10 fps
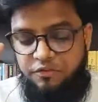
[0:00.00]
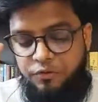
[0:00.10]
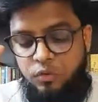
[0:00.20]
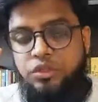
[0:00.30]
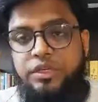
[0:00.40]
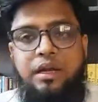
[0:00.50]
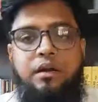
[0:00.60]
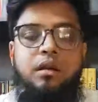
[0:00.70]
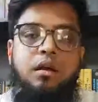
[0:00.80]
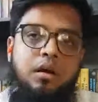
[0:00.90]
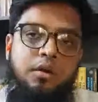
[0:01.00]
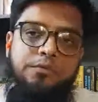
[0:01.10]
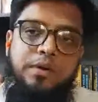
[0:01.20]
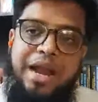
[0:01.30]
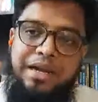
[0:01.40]
future
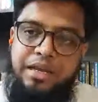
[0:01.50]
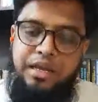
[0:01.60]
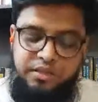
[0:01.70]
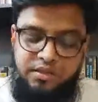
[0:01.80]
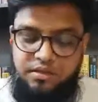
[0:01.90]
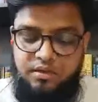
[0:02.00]
of that case.